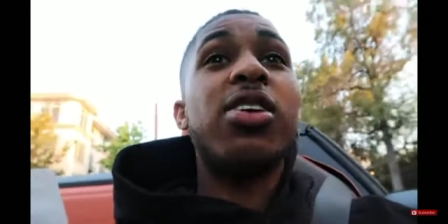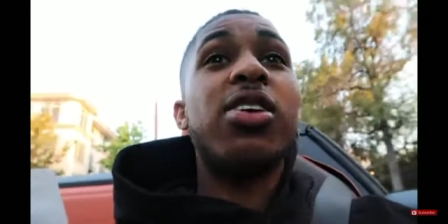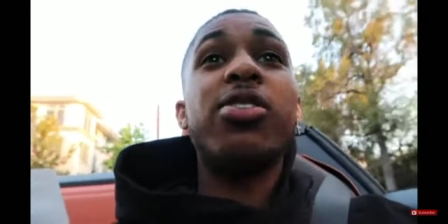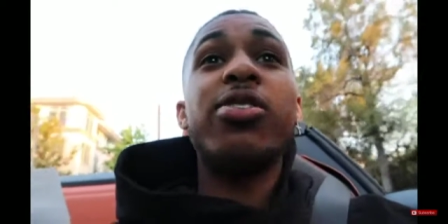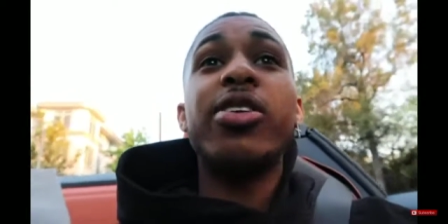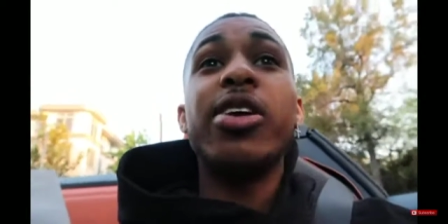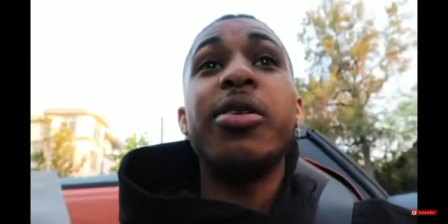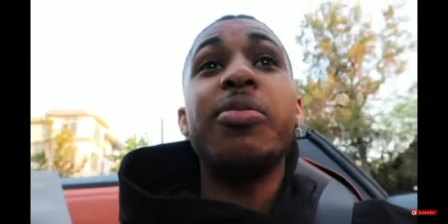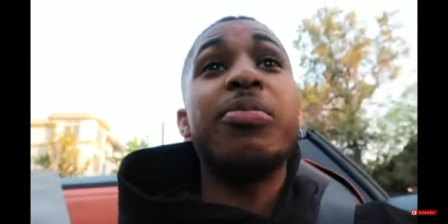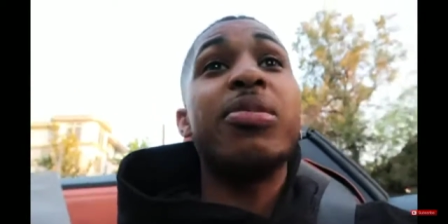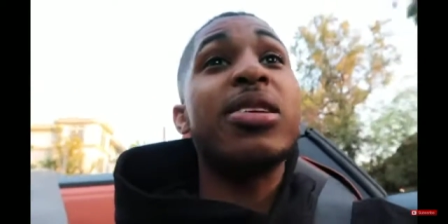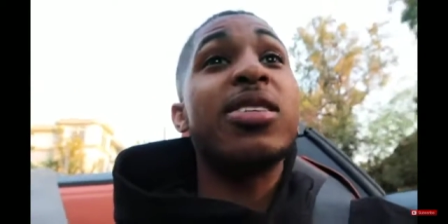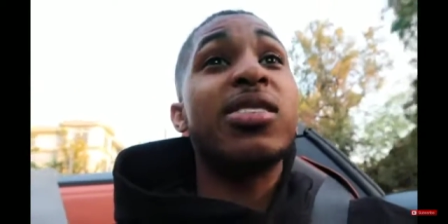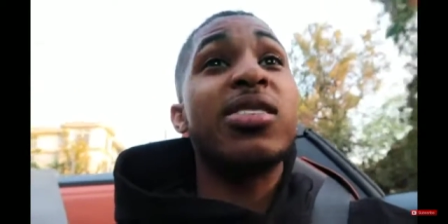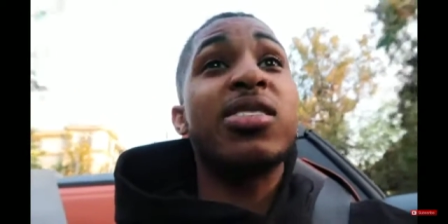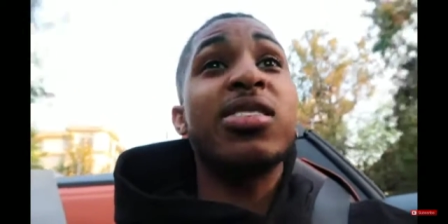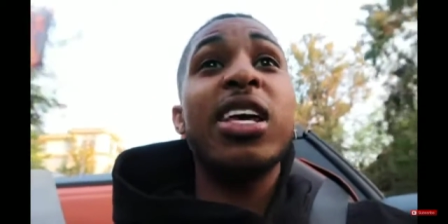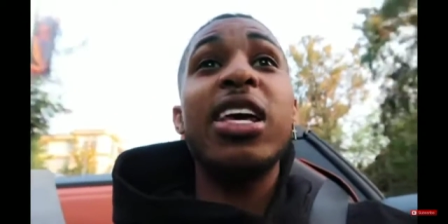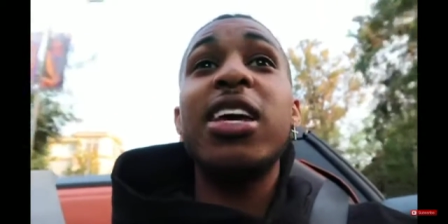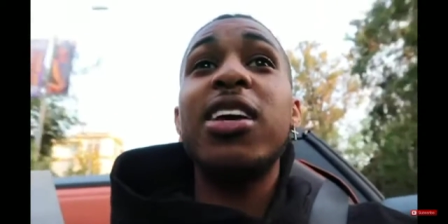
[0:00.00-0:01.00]
on that bitch
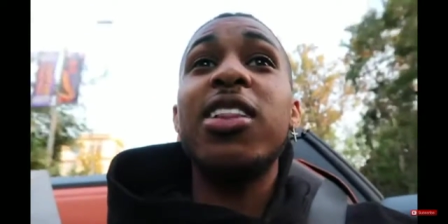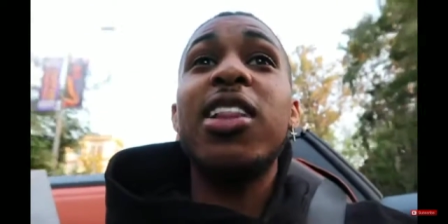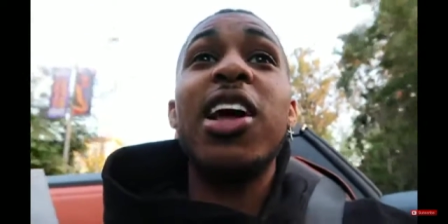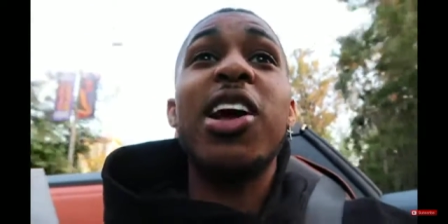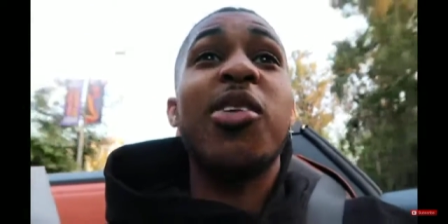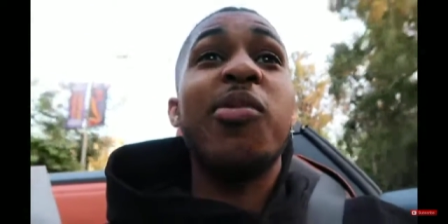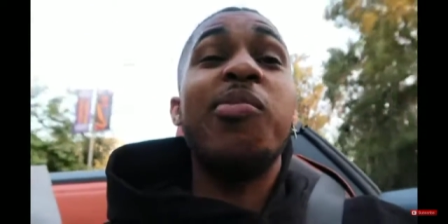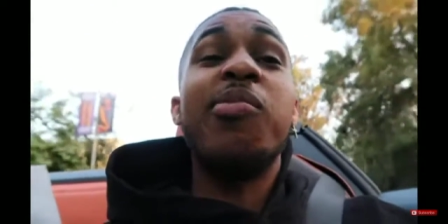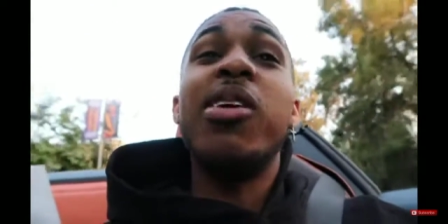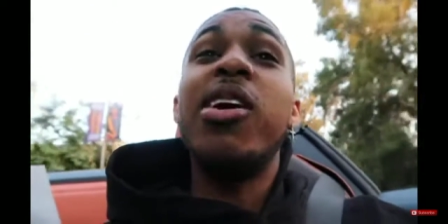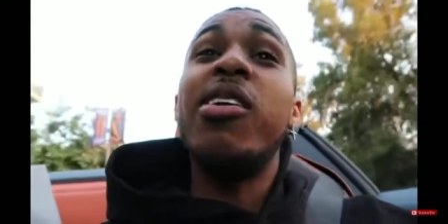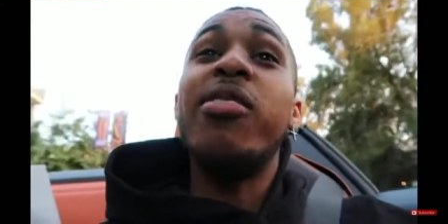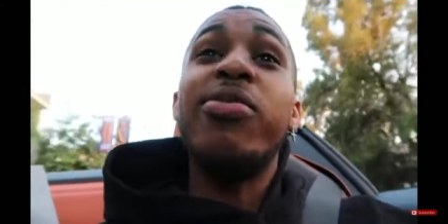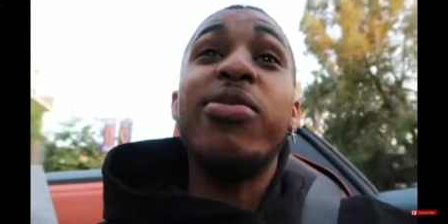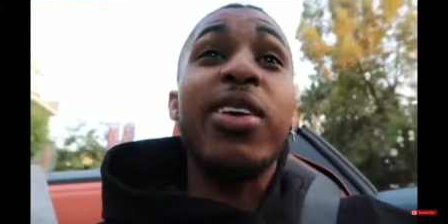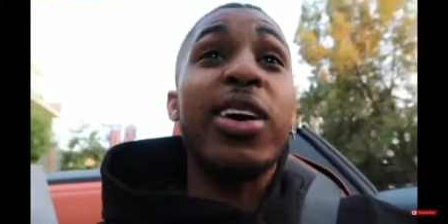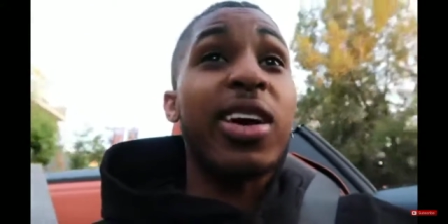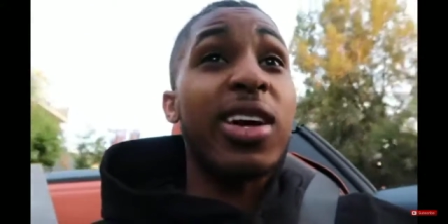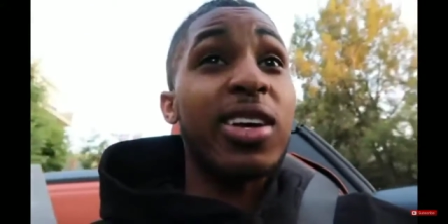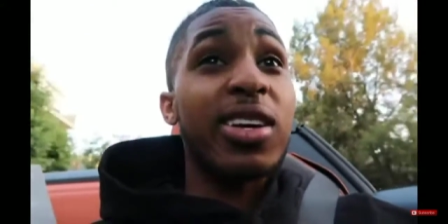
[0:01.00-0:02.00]
singing like a
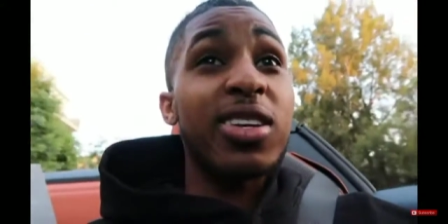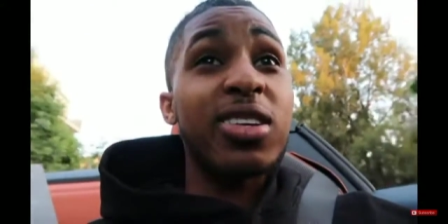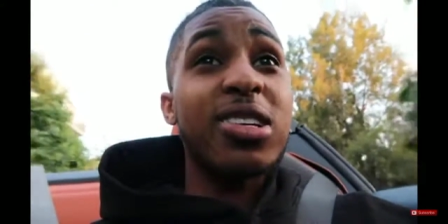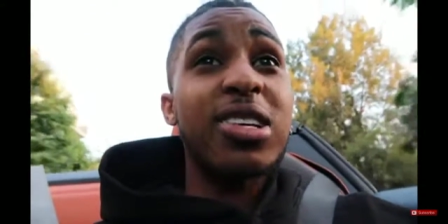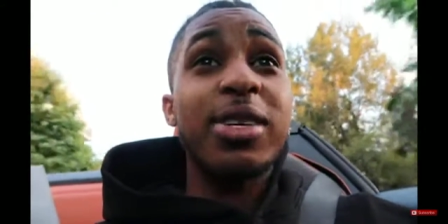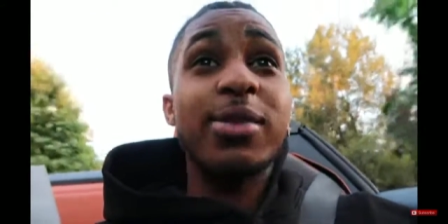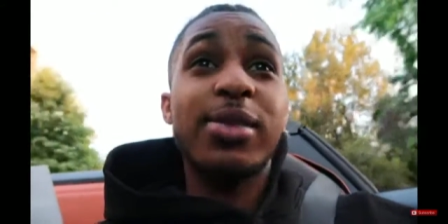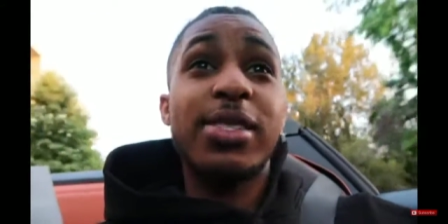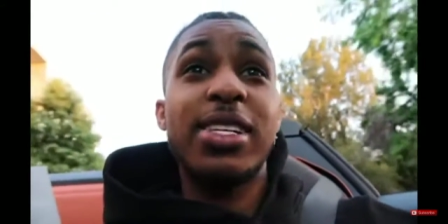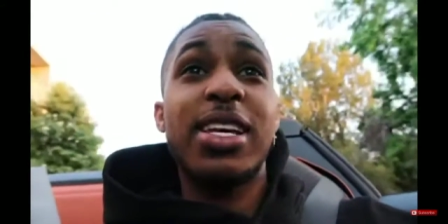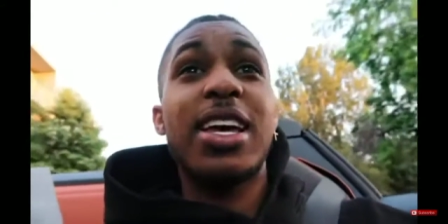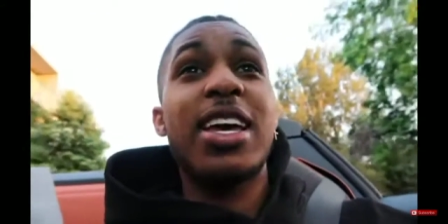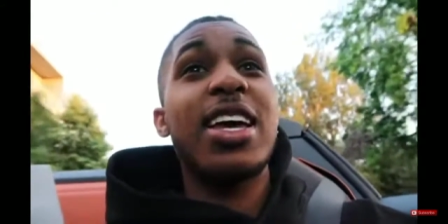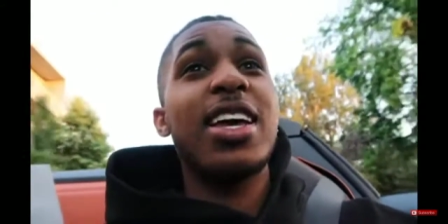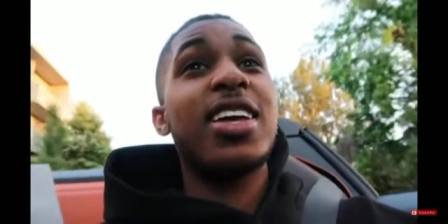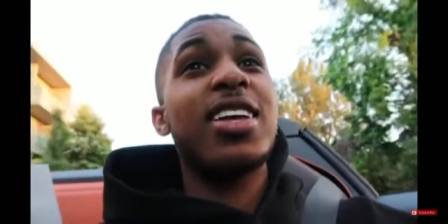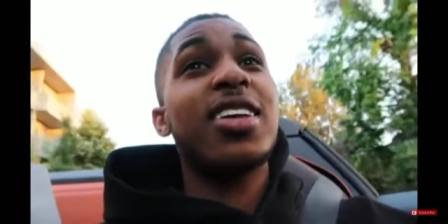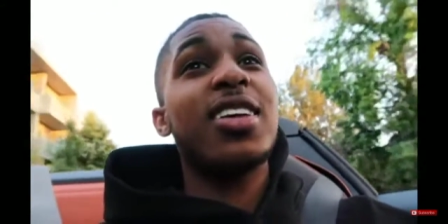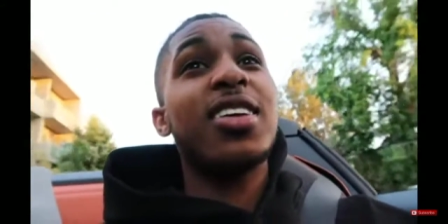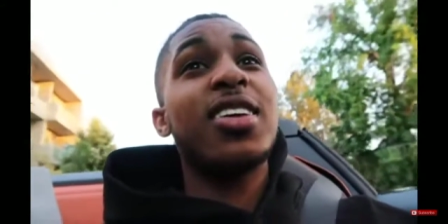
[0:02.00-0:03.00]
motherfucker. You know what I'm
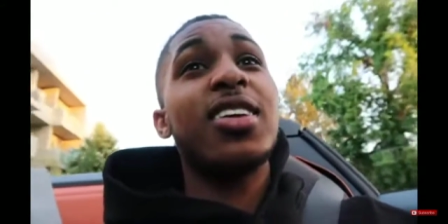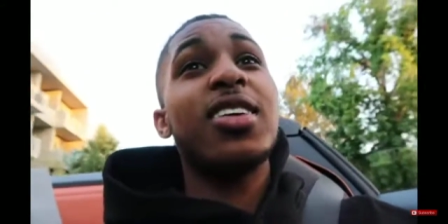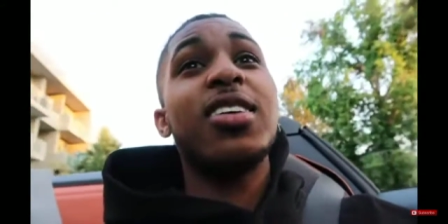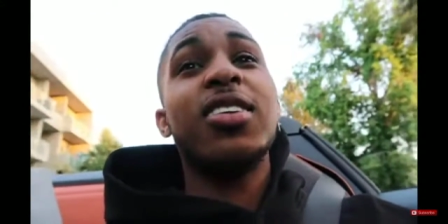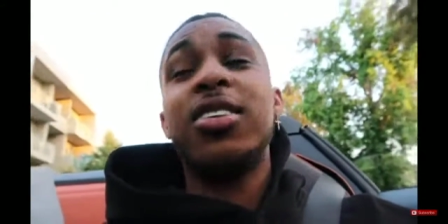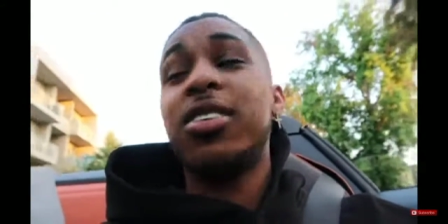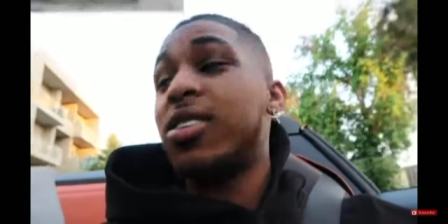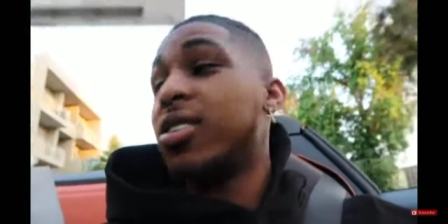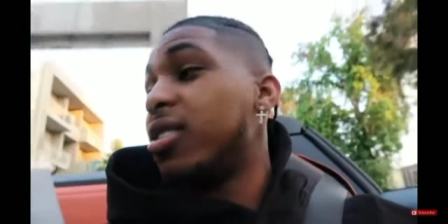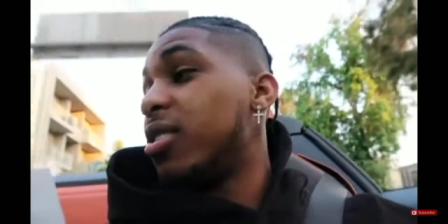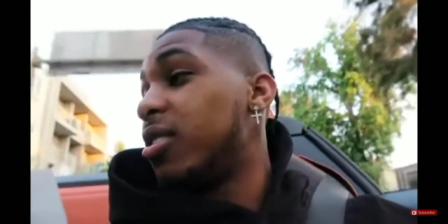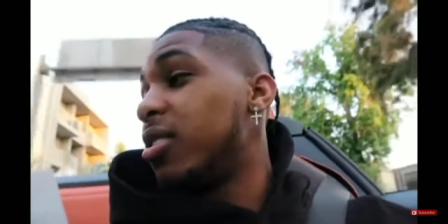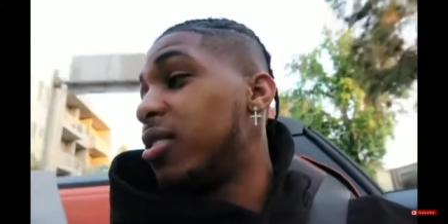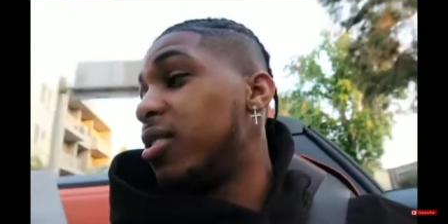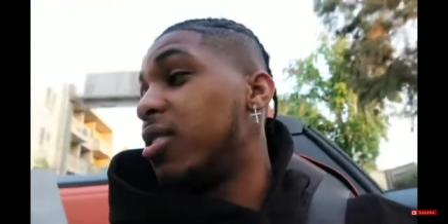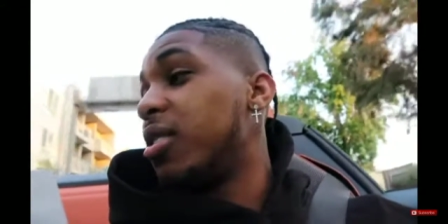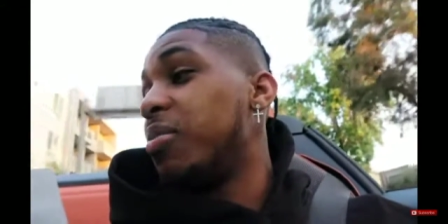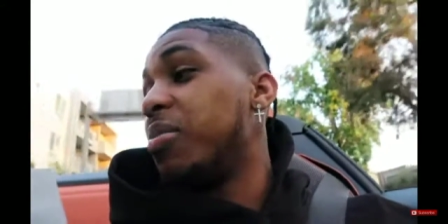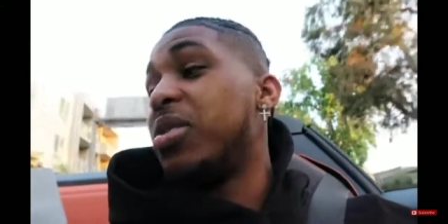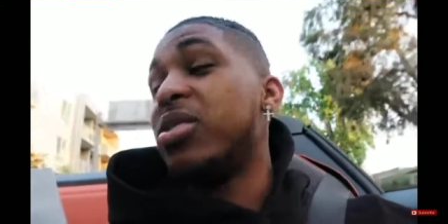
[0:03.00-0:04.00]
saying? Oh, it is trending.
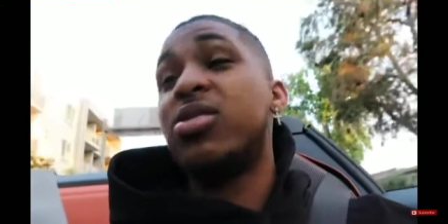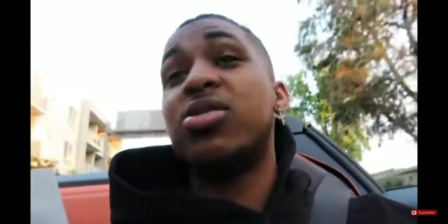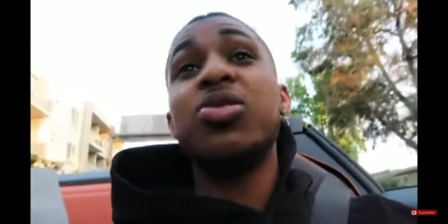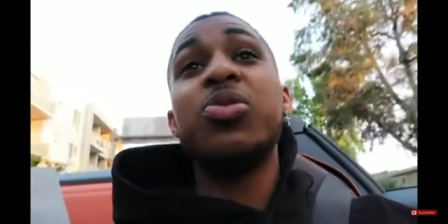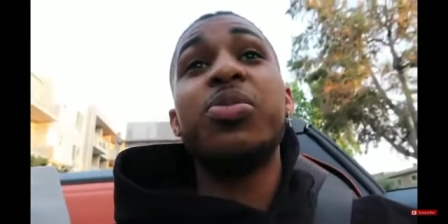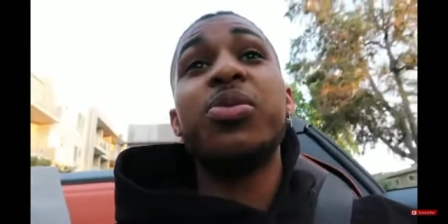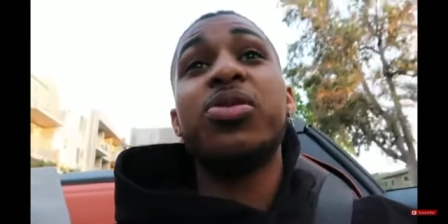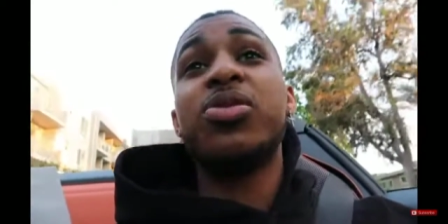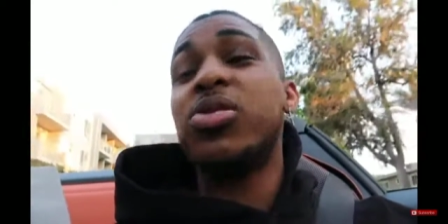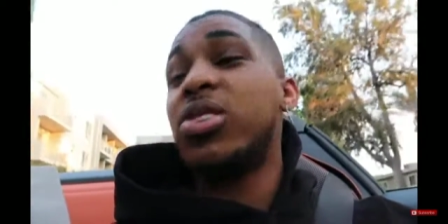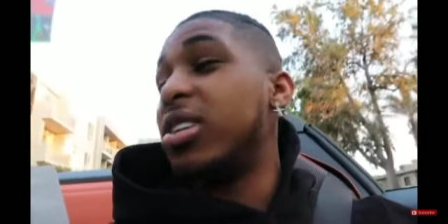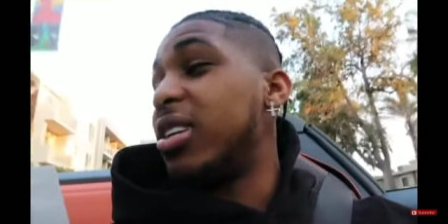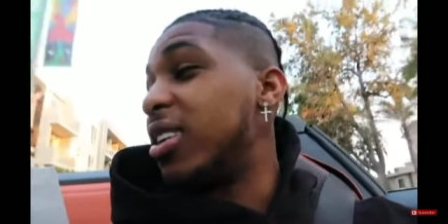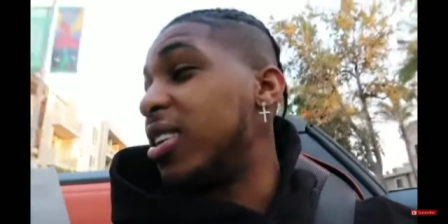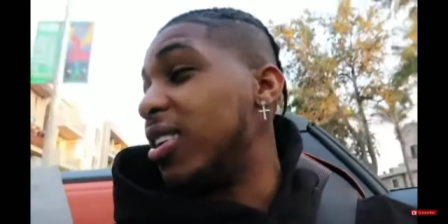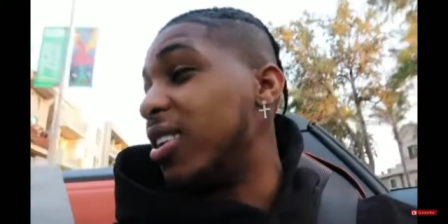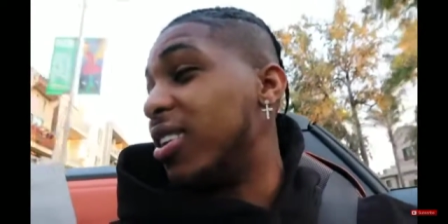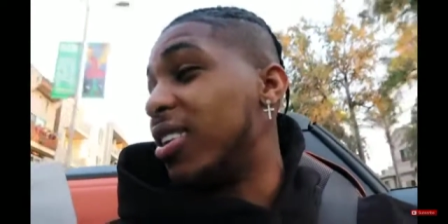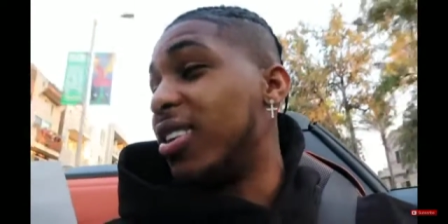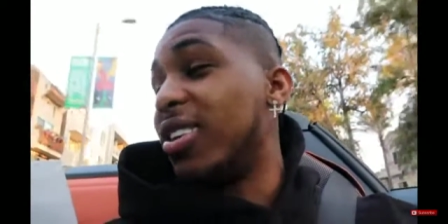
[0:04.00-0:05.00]
bitch super
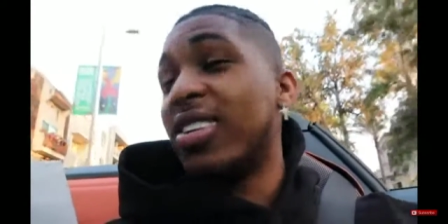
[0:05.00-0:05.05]
trending.